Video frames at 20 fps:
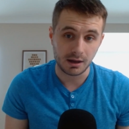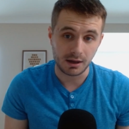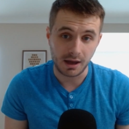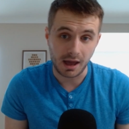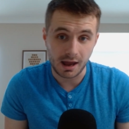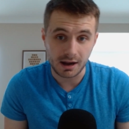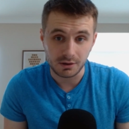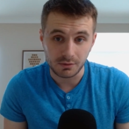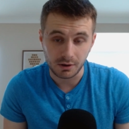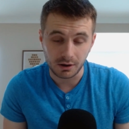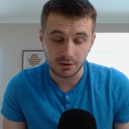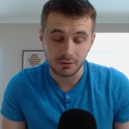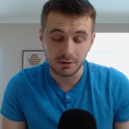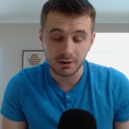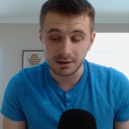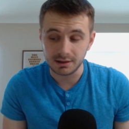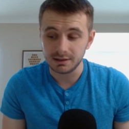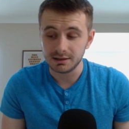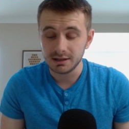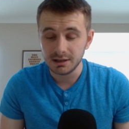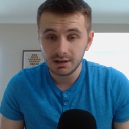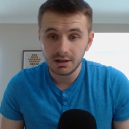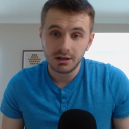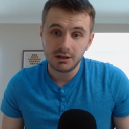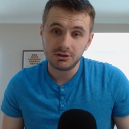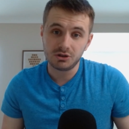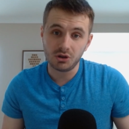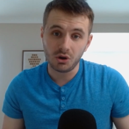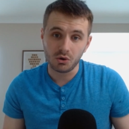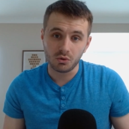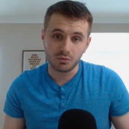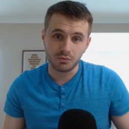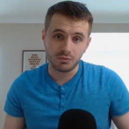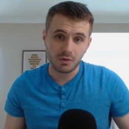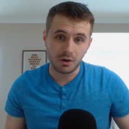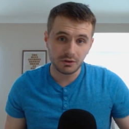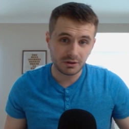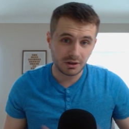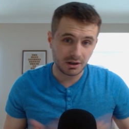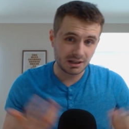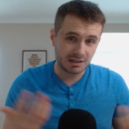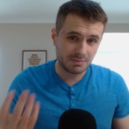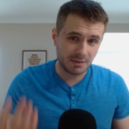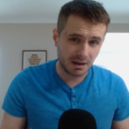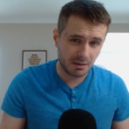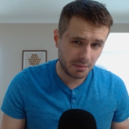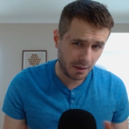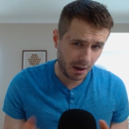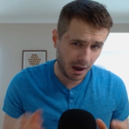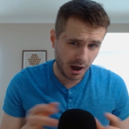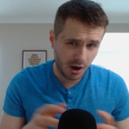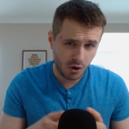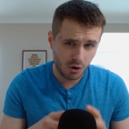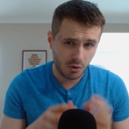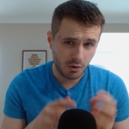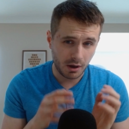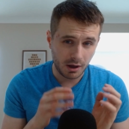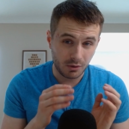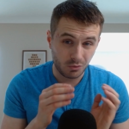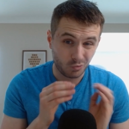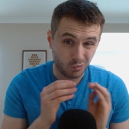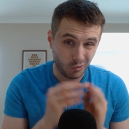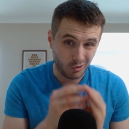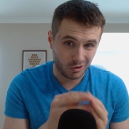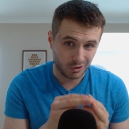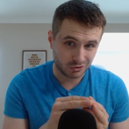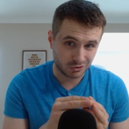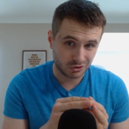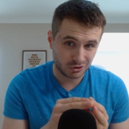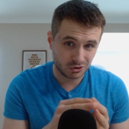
anywhere really. So I was going to explain about how it works.